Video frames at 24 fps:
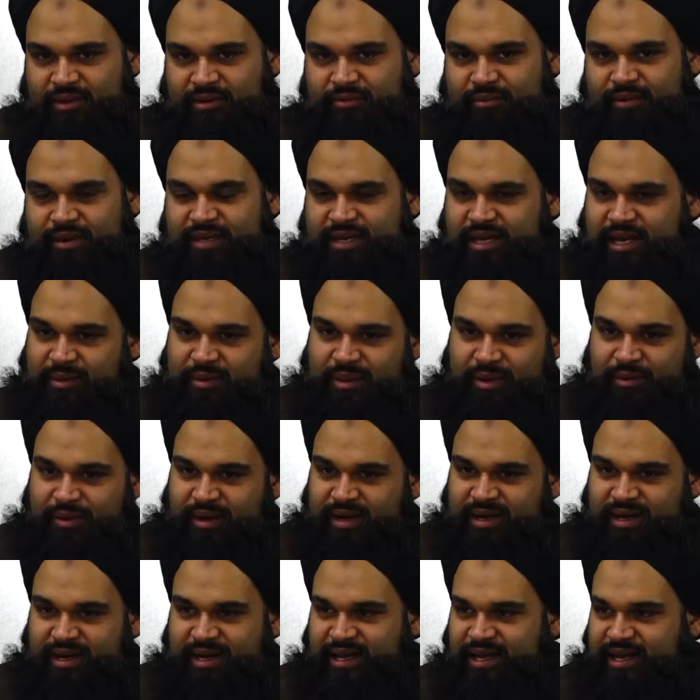One time I
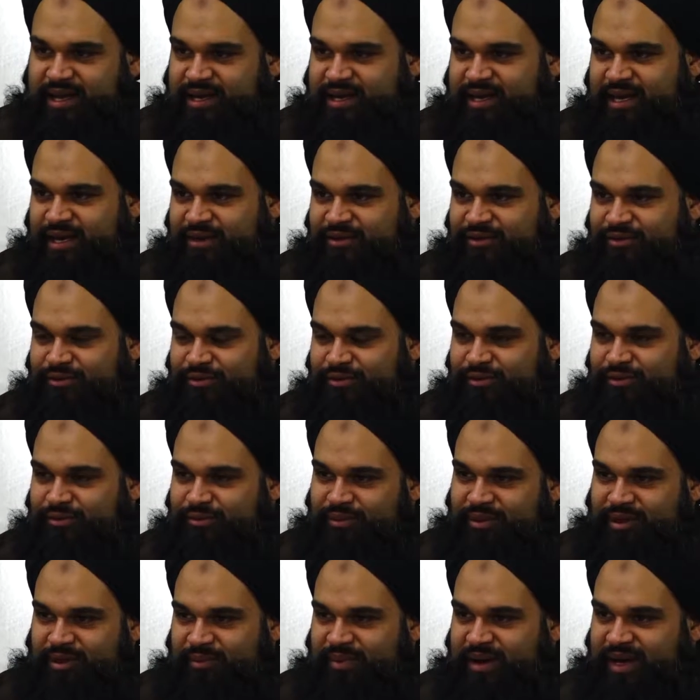wanted to get a tattoo
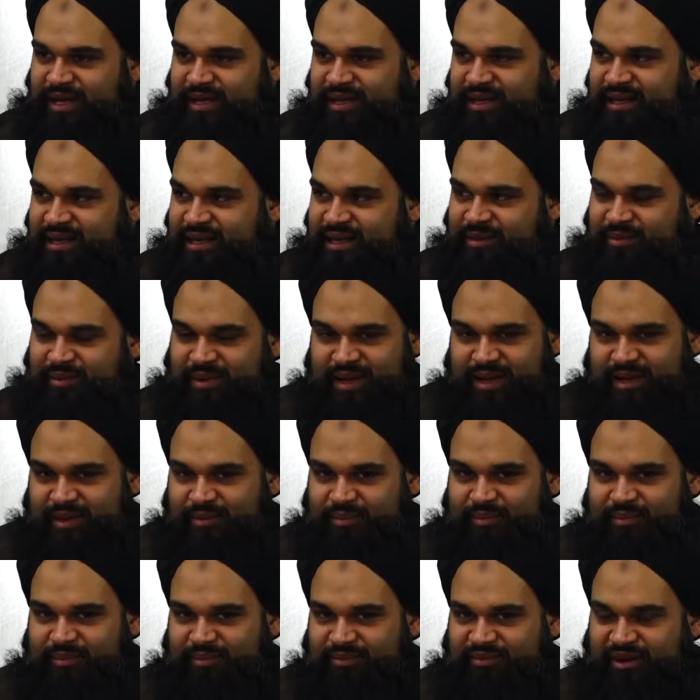really badly, and my
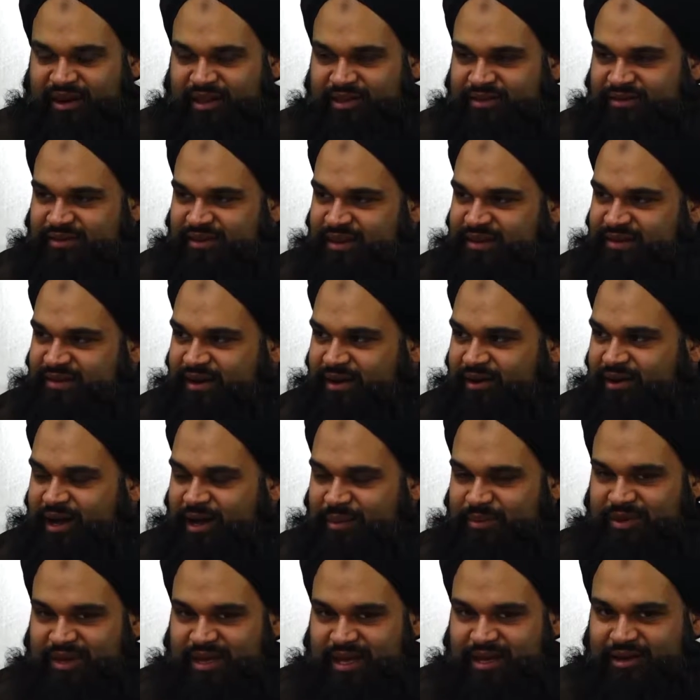father said it's
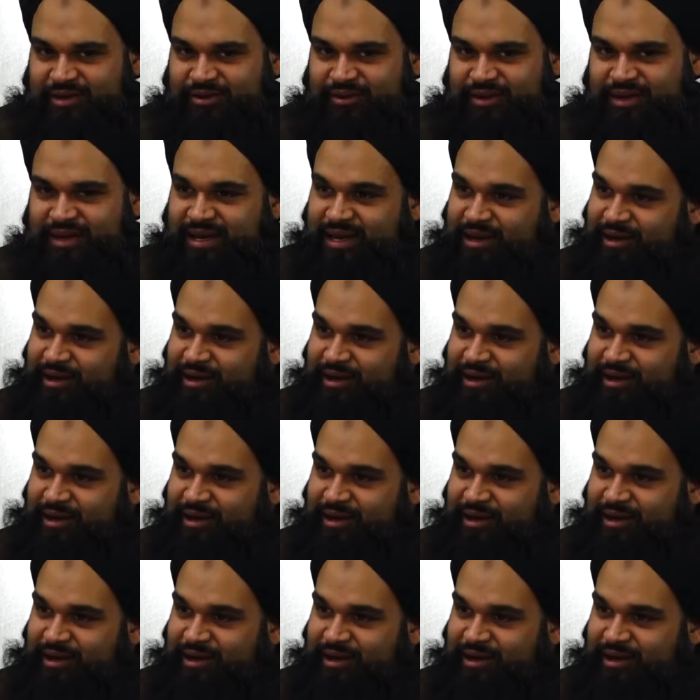haram, you can't do it.